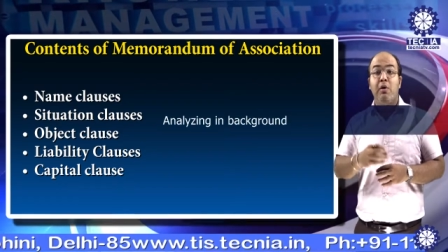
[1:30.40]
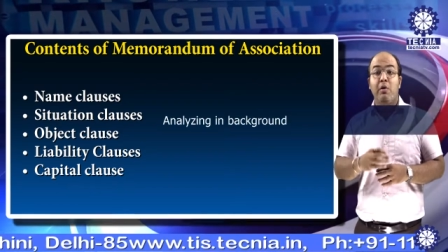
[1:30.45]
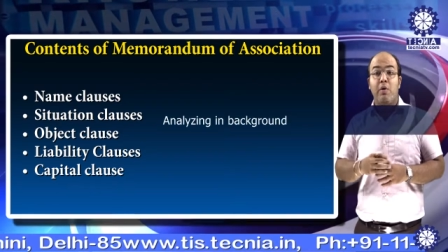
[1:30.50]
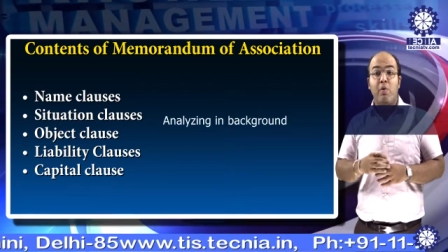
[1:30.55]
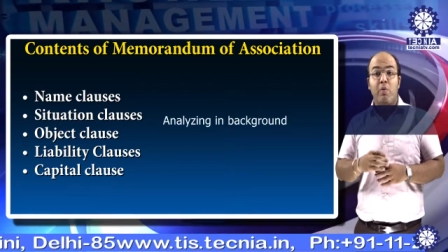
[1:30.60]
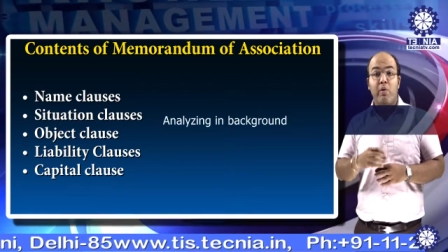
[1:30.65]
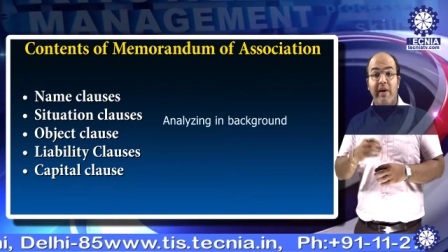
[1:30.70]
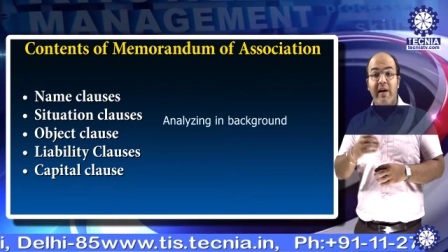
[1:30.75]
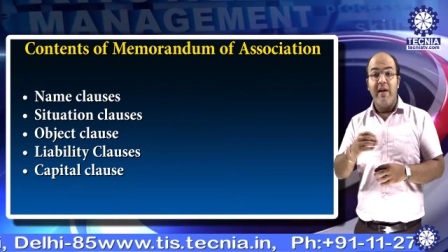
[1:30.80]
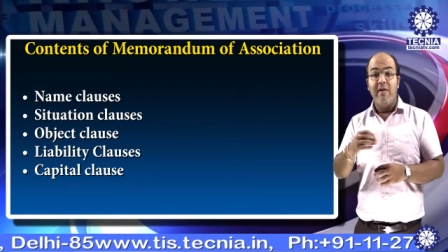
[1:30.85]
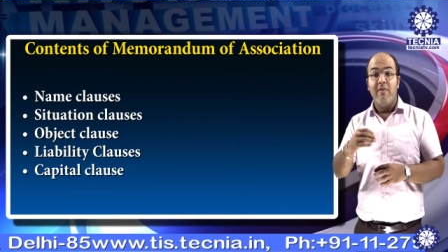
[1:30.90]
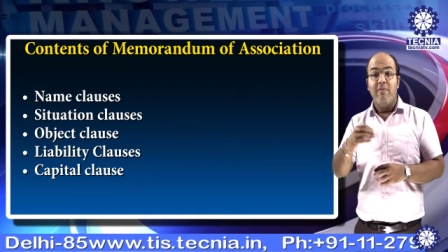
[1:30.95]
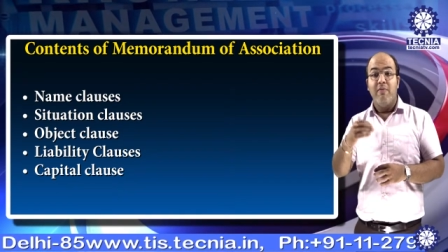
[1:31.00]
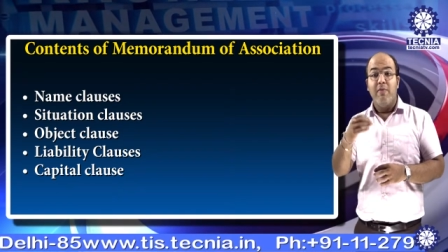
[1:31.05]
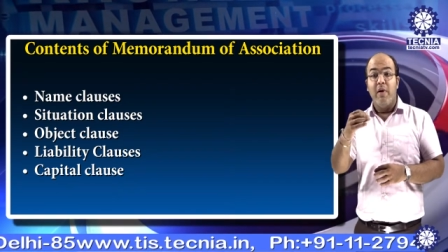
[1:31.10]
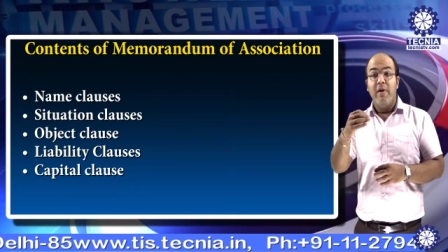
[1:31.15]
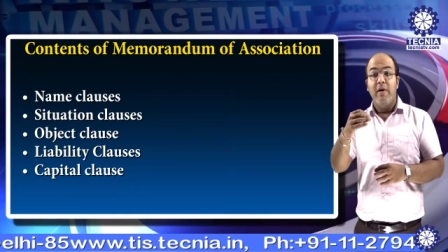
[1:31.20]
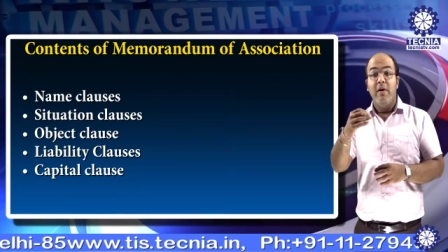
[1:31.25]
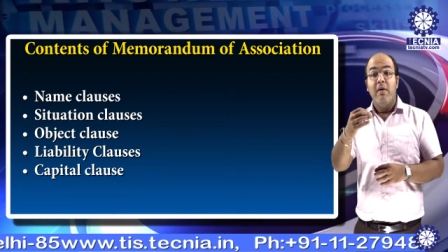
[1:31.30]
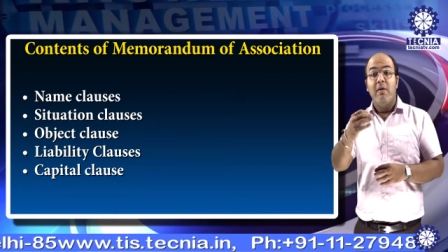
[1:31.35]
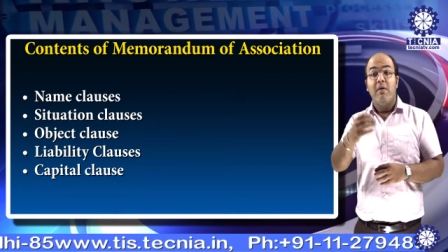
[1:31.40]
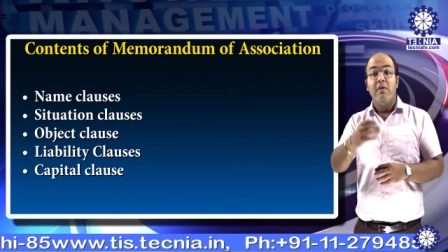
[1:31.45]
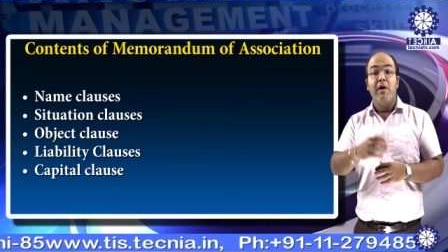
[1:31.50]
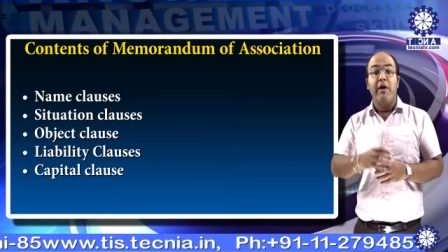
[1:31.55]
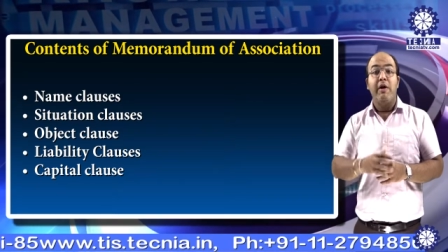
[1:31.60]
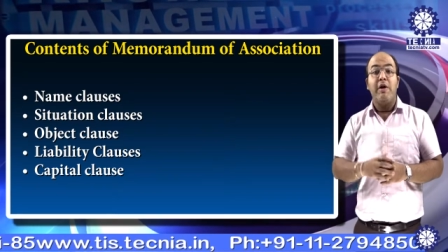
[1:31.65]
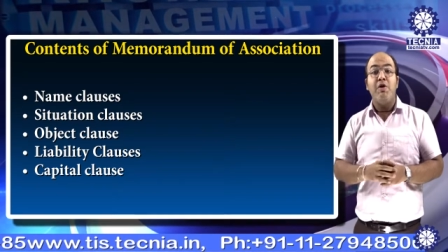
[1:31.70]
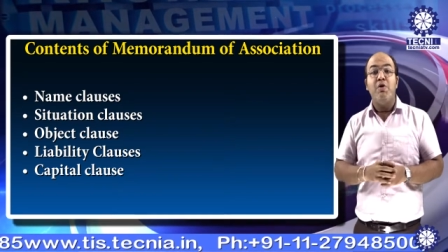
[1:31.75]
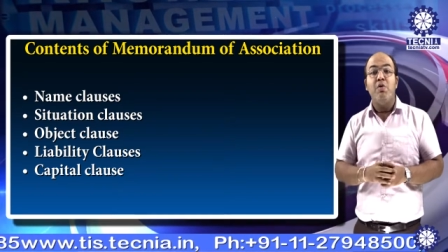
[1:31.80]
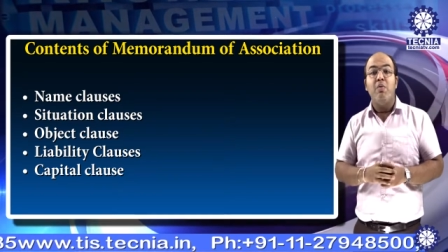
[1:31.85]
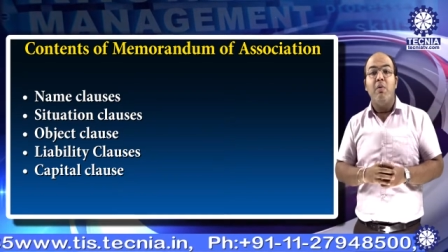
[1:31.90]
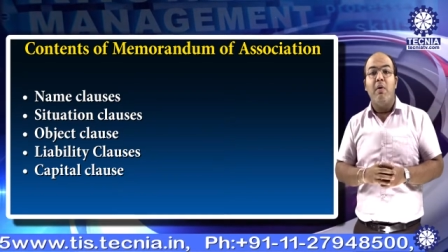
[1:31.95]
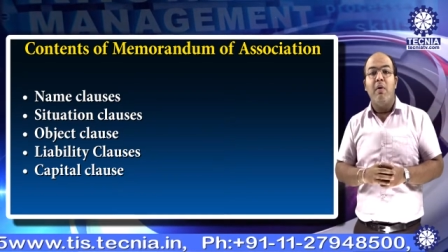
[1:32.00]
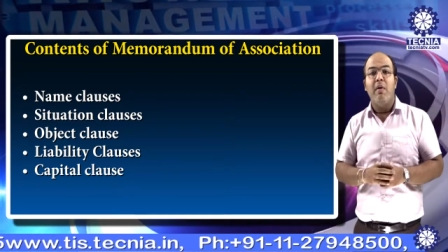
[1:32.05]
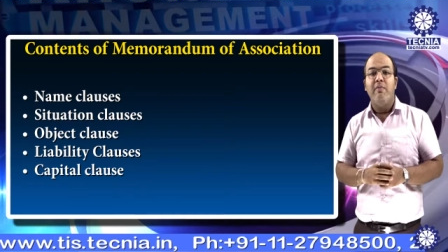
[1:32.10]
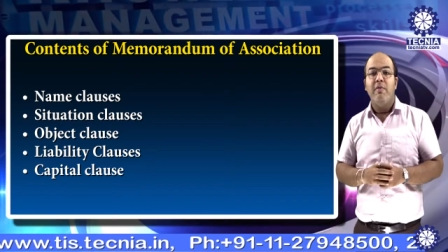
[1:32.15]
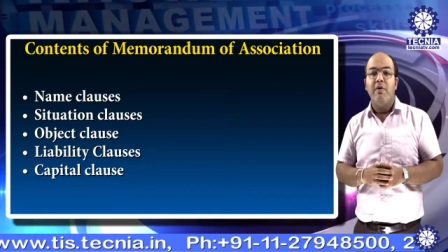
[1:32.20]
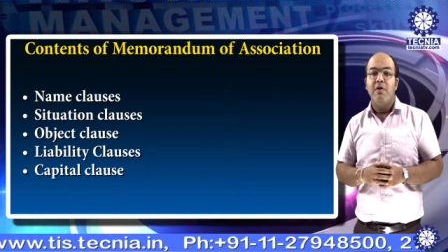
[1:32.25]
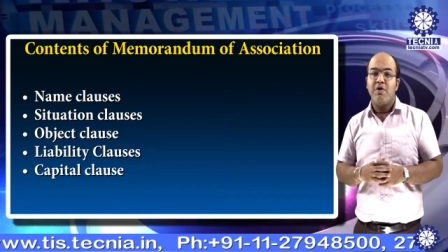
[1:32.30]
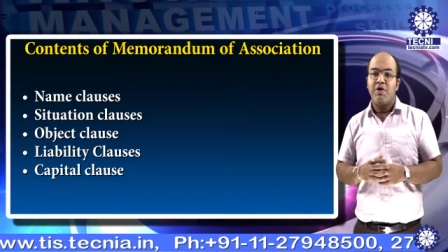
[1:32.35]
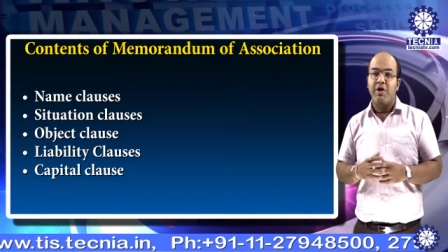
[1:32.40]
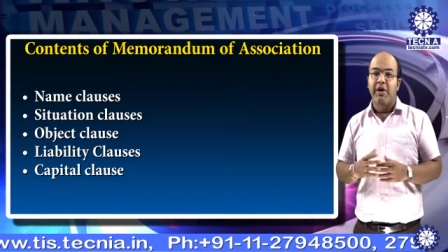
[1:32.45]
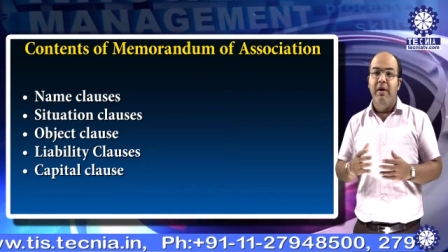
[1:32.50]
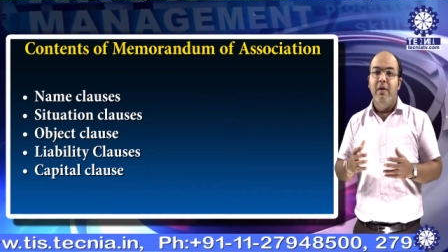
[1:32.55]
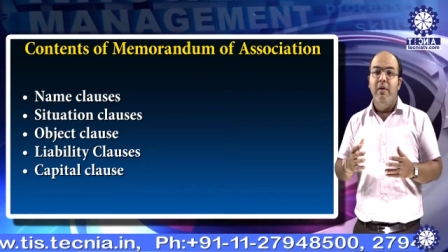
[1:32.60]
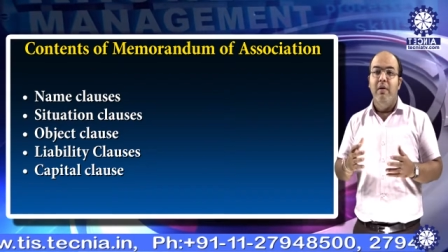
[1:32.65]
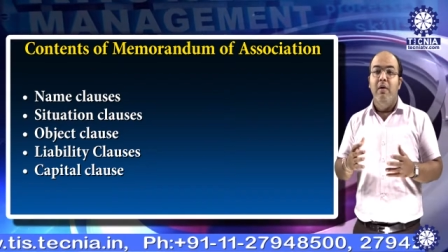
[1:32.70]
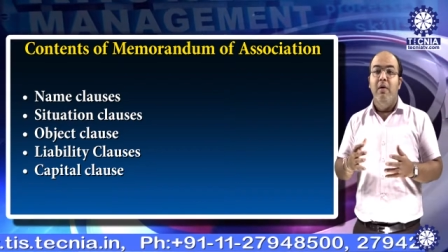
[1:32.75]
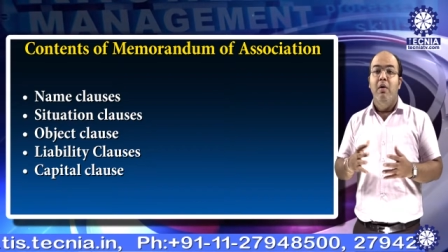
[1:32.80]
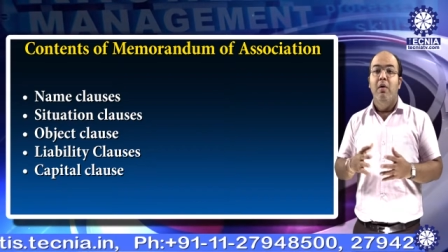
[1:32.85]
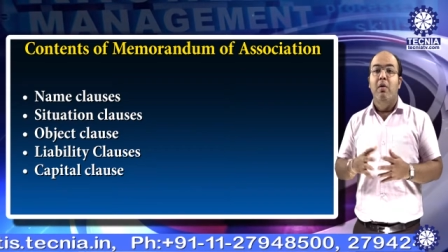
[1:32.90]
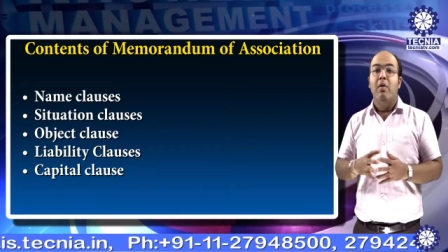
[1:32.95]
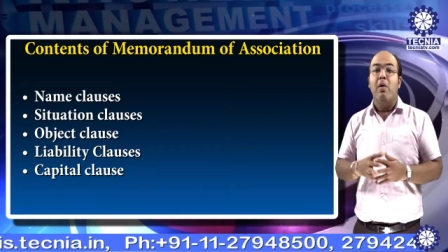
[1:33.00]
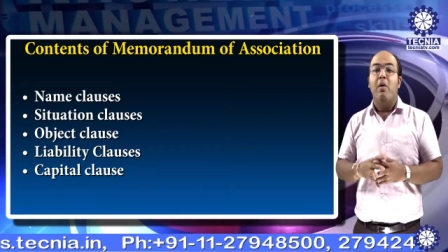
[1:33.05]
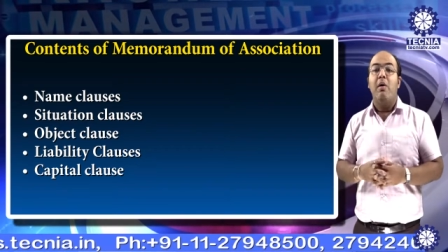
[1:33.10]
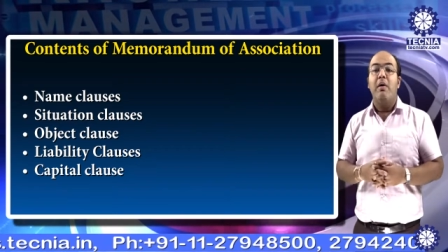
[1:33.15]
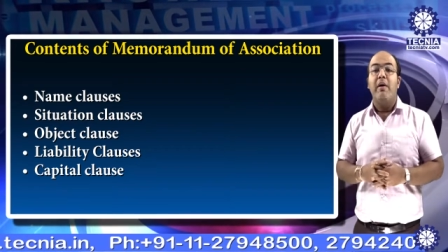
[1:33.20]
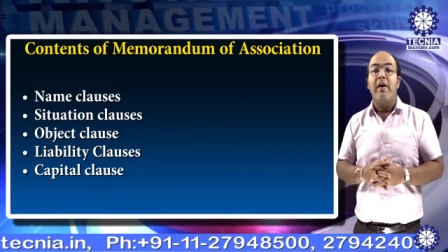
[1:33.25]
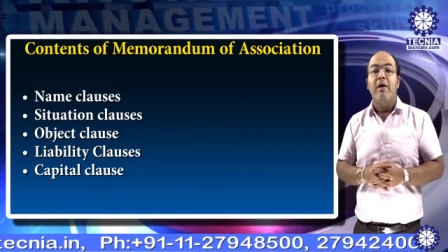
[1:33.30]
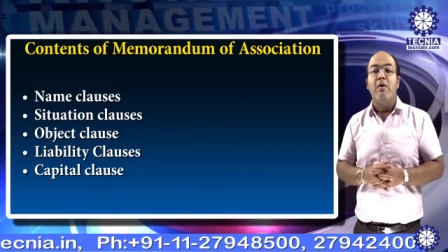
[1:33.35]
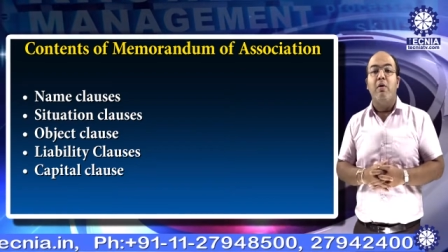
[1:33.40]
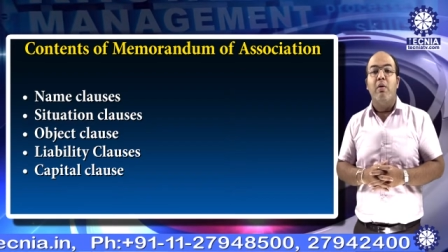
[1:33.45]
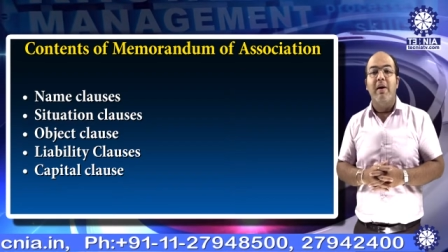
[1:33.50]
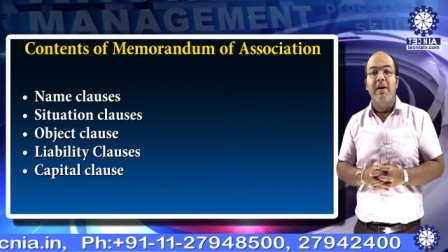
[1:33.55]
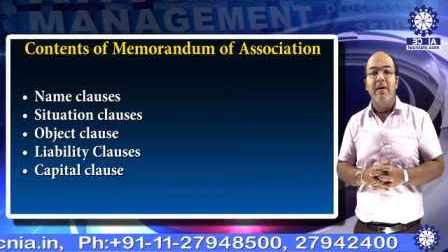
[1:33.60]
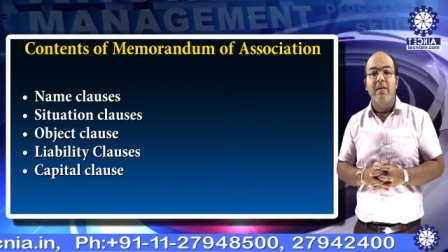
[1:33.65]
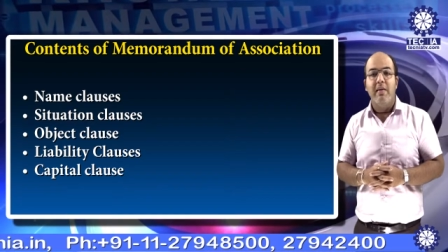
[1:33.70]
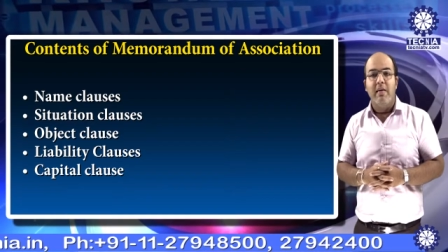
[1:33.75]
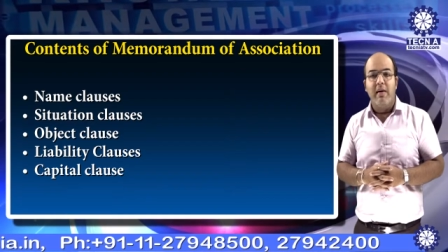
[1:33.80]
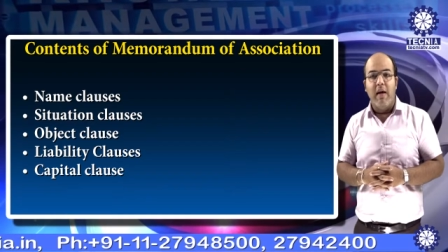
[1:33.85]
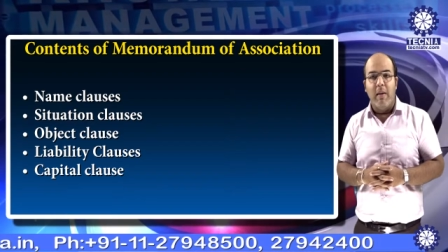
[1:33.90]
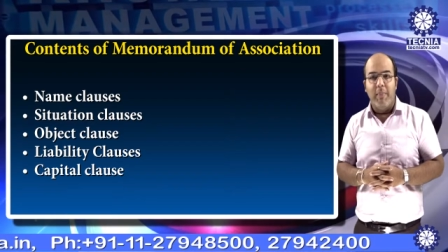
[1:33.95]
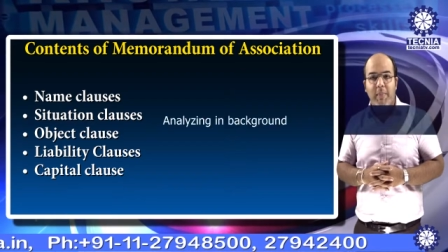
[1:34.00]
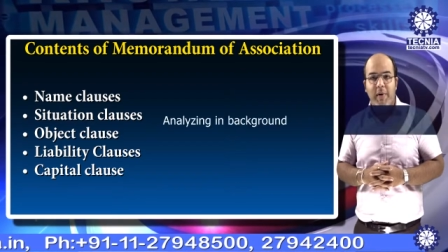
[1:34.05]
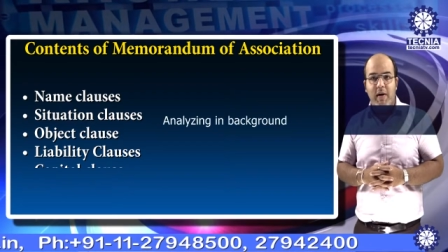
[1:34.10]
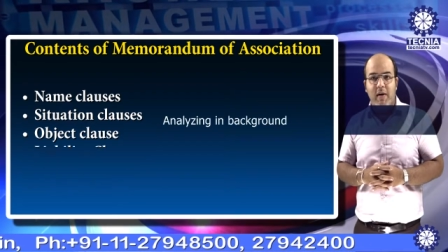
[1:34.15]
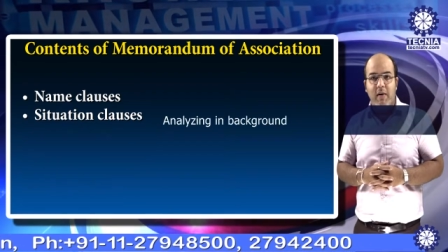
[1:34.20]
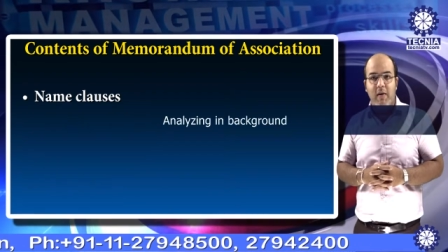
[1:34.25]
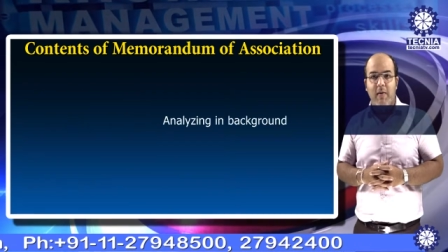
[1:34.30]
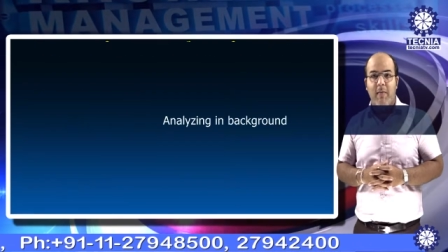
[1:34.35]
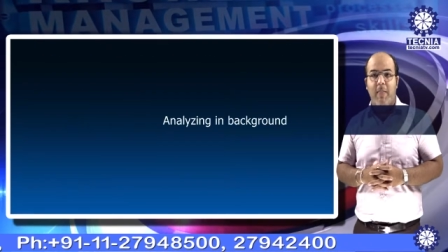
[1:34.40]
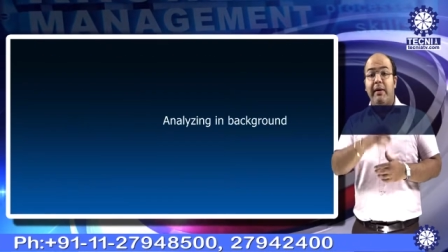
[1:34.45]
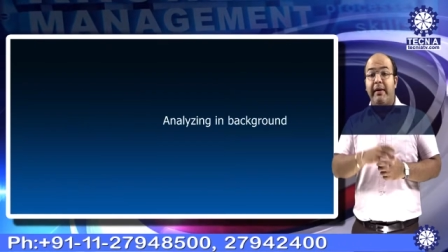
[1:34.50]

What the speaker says: to raise fund the issue of share called authorized capital.